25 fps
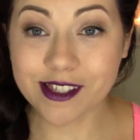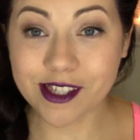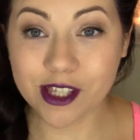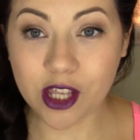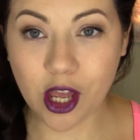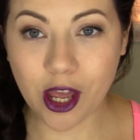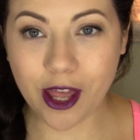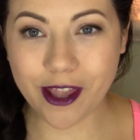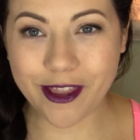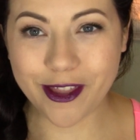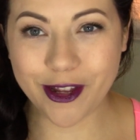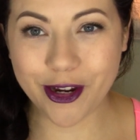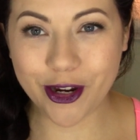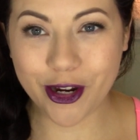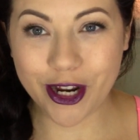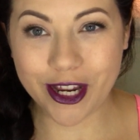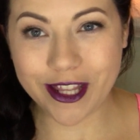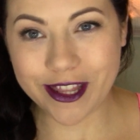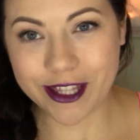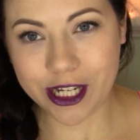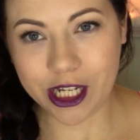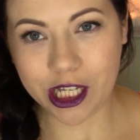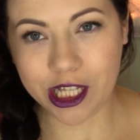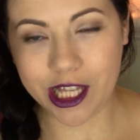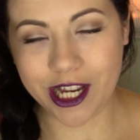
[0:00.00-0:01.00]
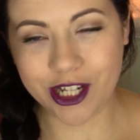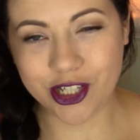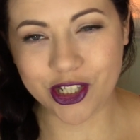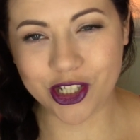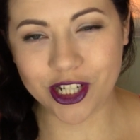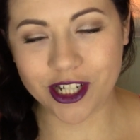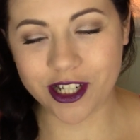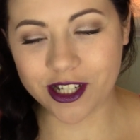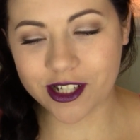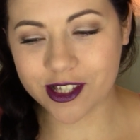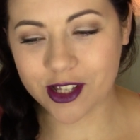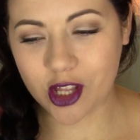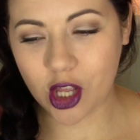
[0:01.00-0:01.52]
Next color in the
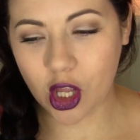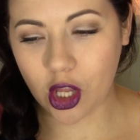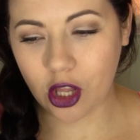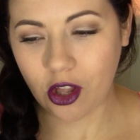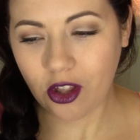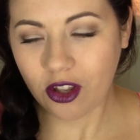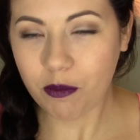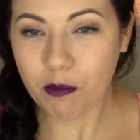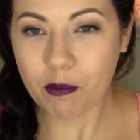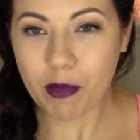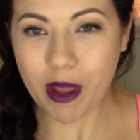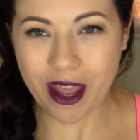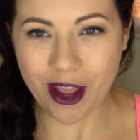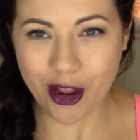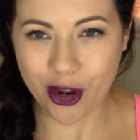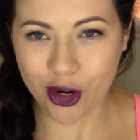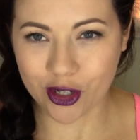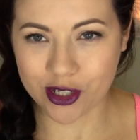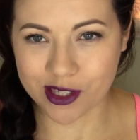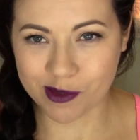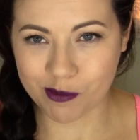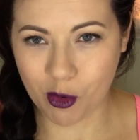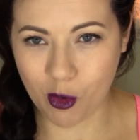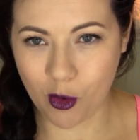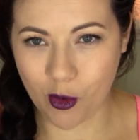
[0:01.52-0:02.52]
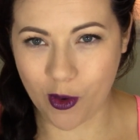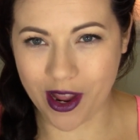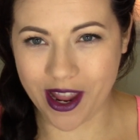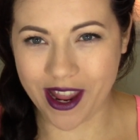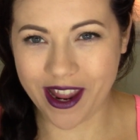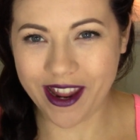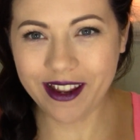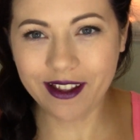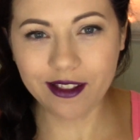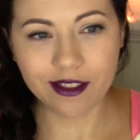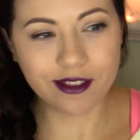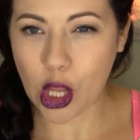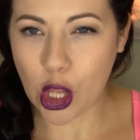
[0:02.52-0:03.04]
collection is called Baker's
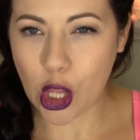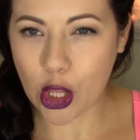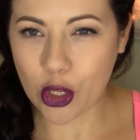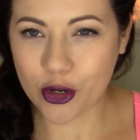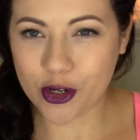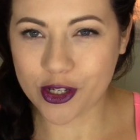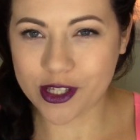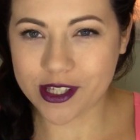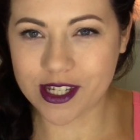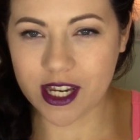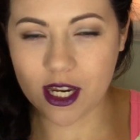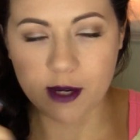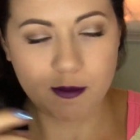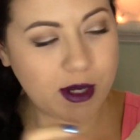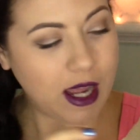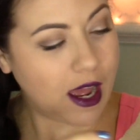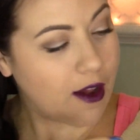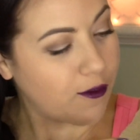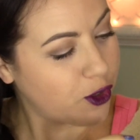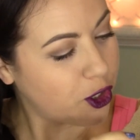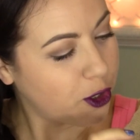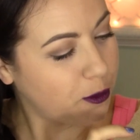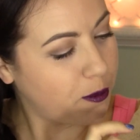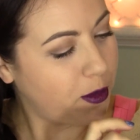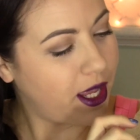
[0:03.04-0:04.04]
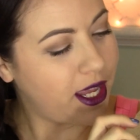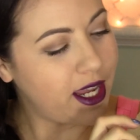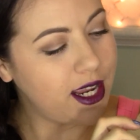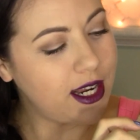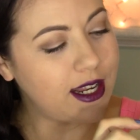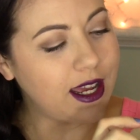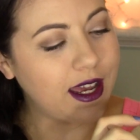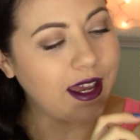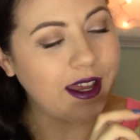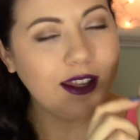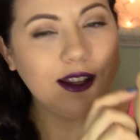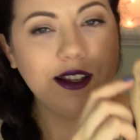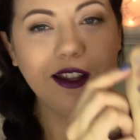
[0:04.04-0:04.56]
Boy. The color is named after
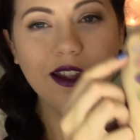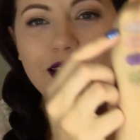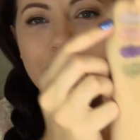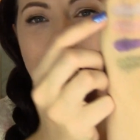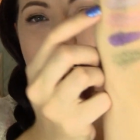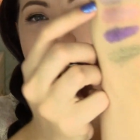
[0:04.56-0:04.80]
Peeta.